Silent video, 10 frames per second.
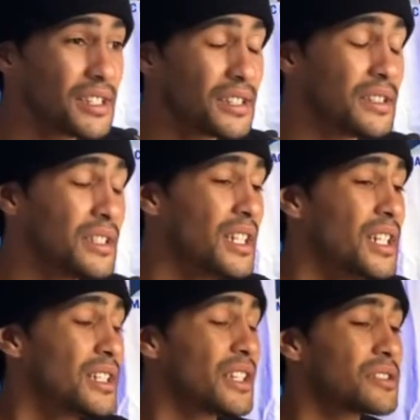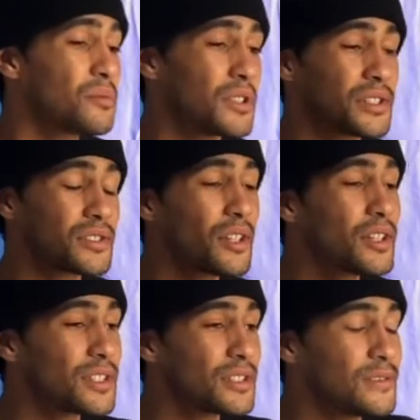And that's where I
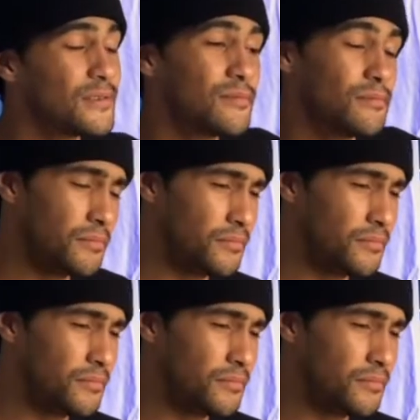started. And